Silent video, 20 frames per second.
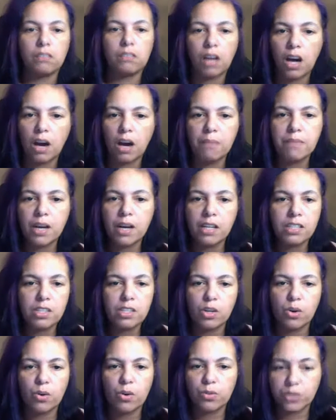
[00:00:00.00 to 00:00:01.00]
I'm not,
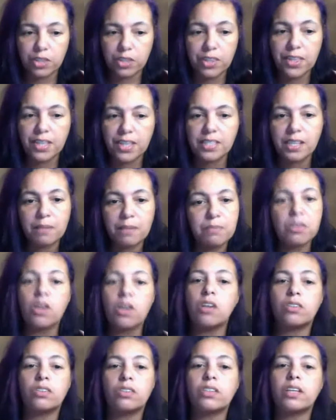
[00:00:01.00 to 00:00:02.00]
the things I'm
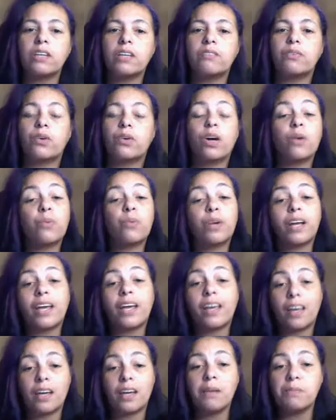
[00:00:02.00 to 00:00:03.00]
not looking for and what I
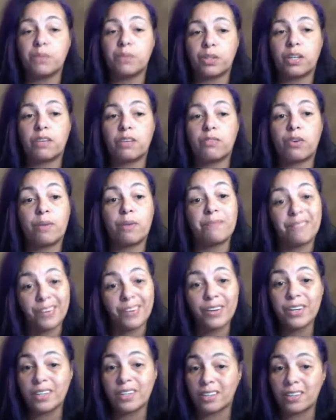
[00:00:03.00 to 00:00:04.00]
am looking for. I'm
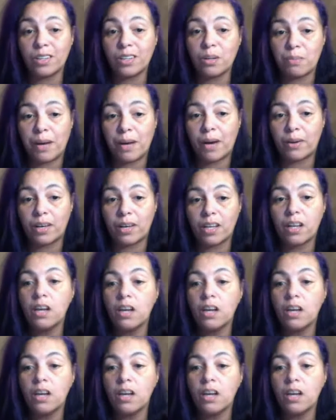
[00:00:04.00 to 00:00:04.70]
very clear about it.